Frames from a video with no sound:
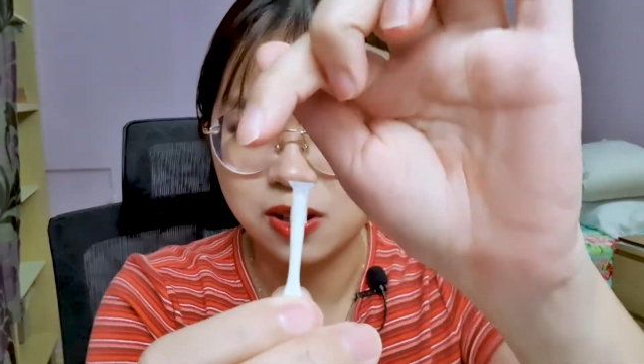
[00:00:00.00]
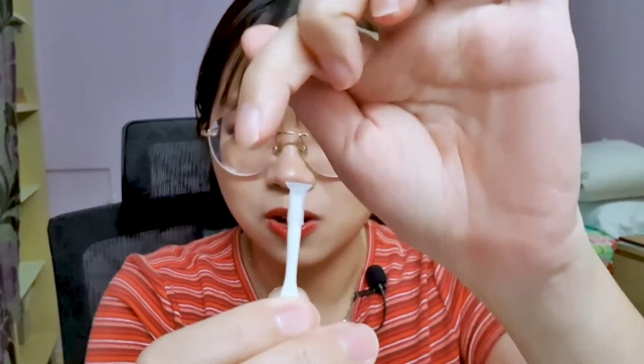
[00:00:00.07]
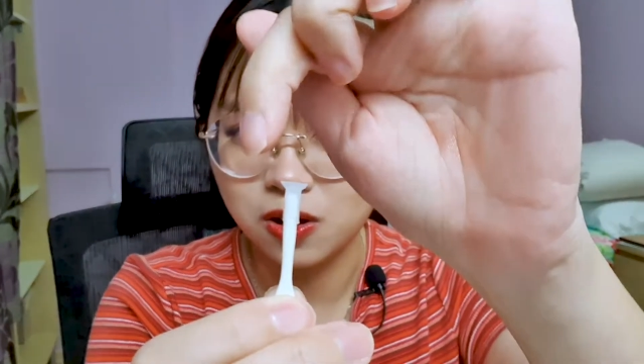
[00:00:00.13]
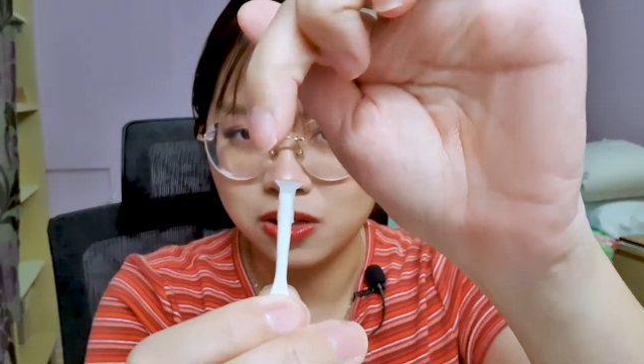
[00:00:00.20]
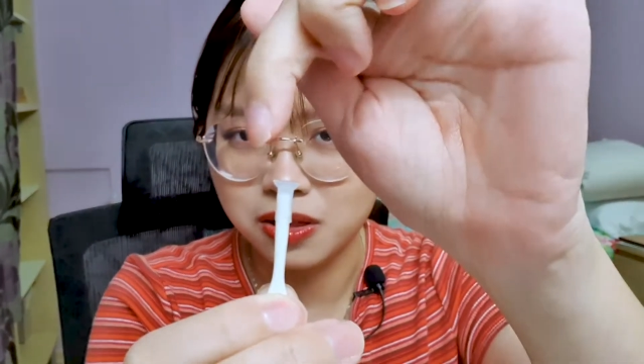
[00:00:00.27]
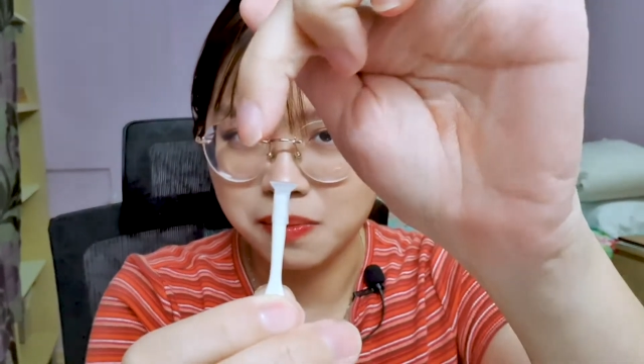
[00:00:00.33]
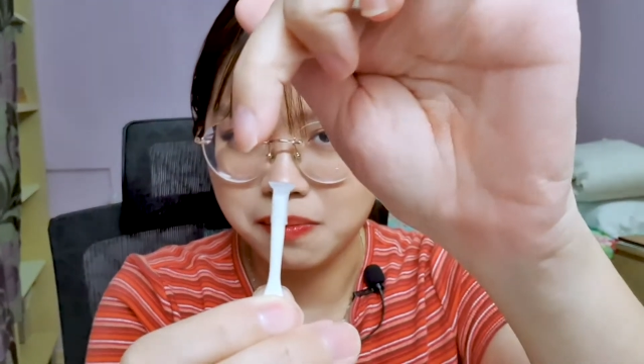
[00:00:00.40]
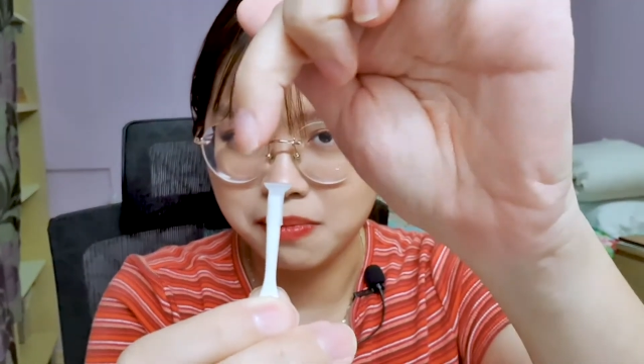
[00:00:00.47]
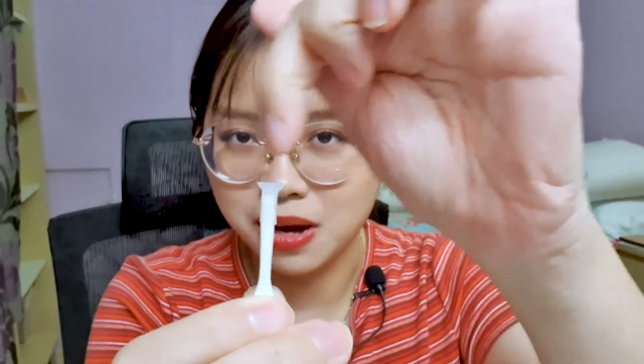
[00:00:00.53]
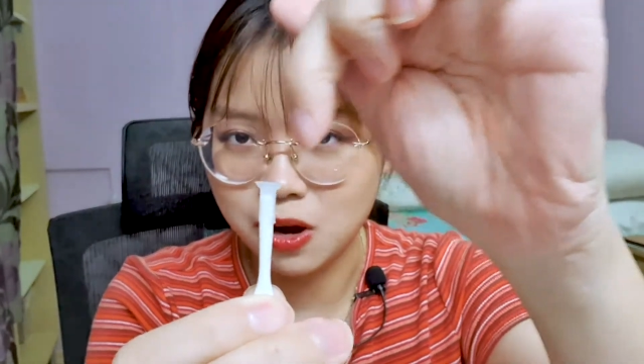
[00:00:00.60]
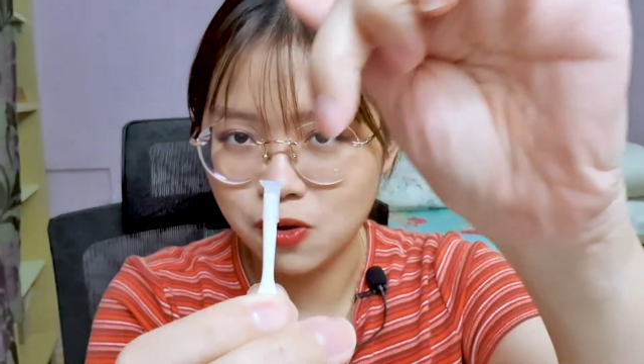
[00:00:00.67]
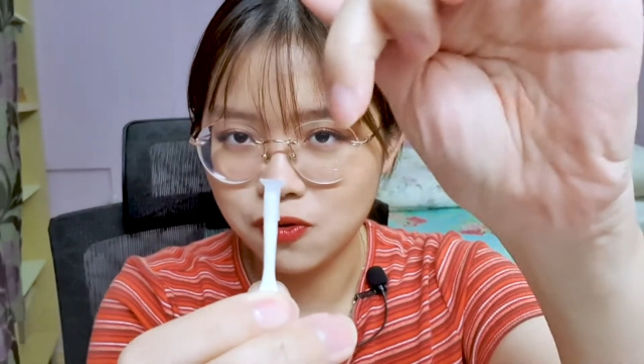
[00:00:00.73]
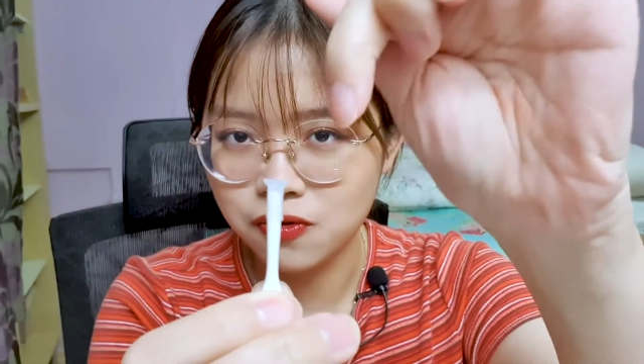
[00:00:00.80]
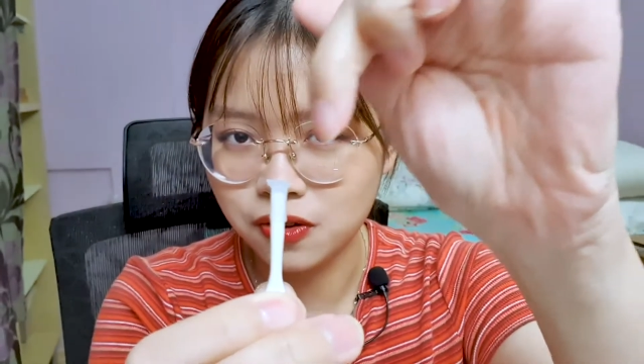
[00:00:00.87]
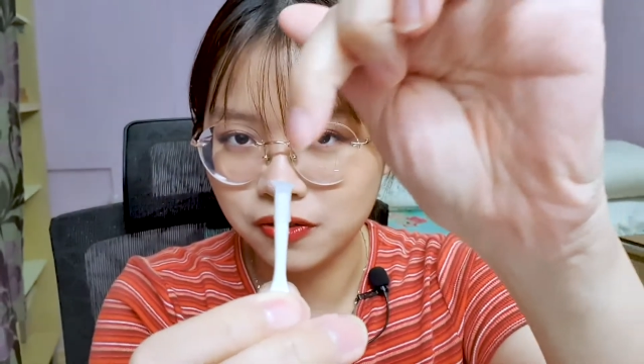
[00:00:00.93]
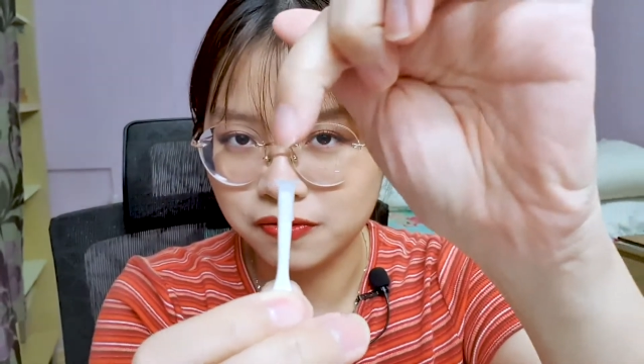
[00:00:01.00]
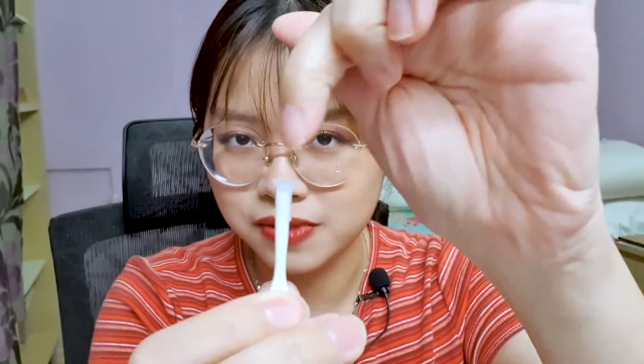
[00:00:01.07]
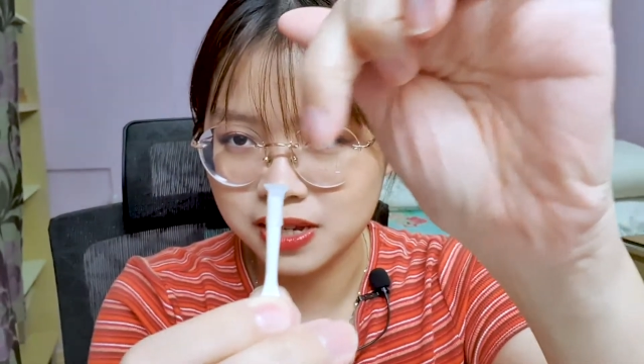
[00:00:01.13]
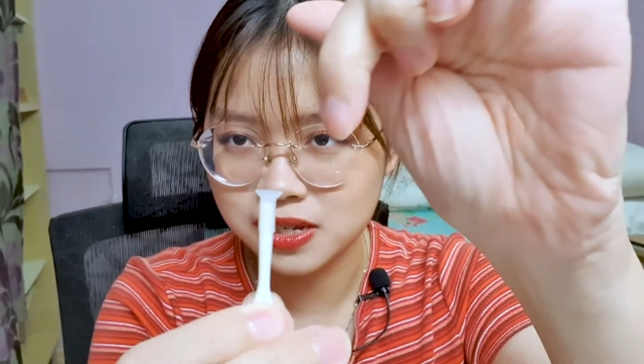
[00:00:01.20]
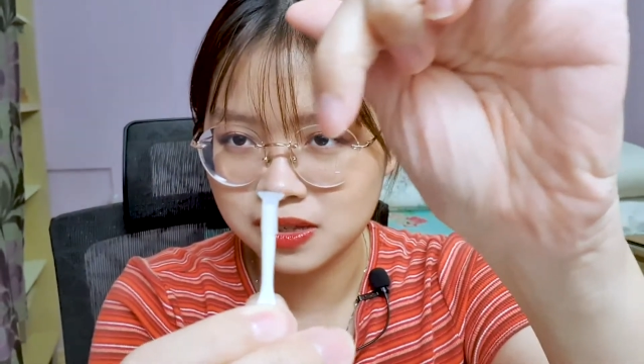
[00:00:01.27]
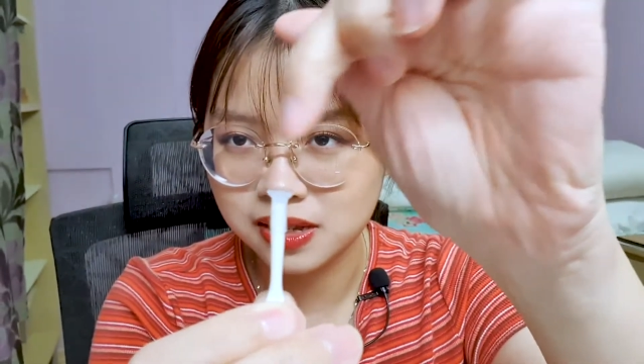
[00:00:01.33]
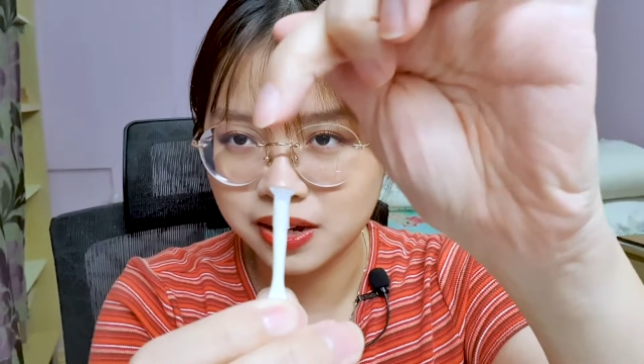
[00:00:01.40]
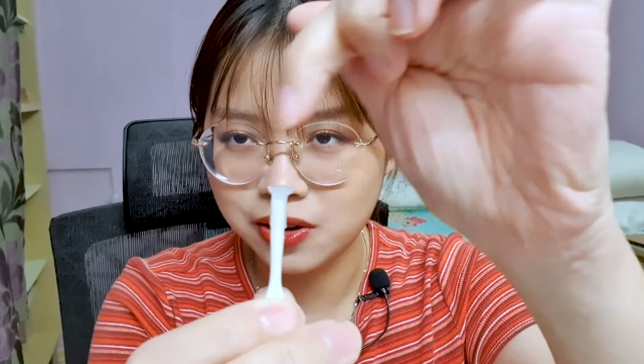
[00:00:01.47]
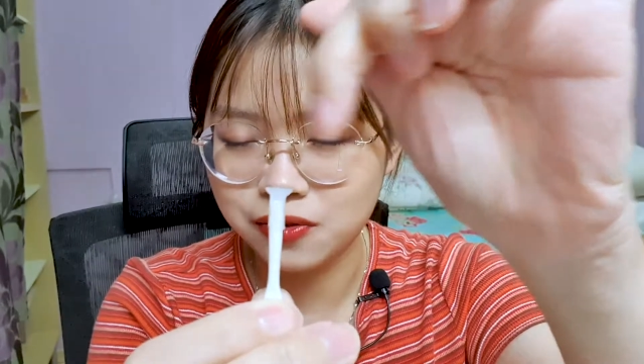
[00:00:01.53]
on the mouth of this thing